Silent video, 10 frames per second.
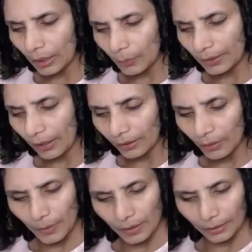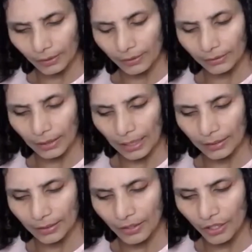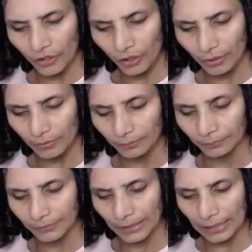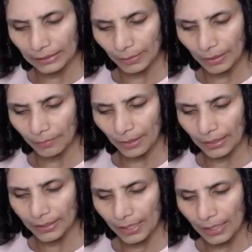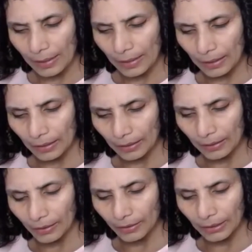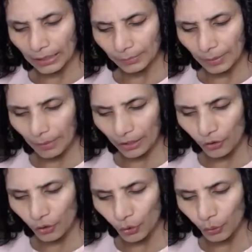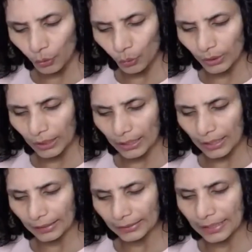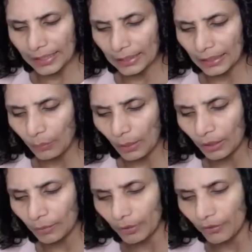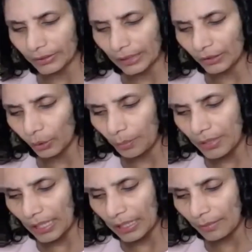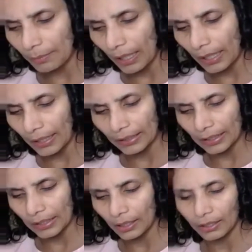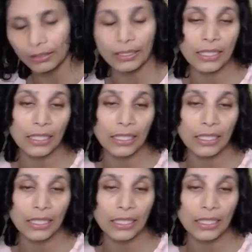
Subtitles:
with other workers an addition thus be made to the exceedingly valuable results obtained by the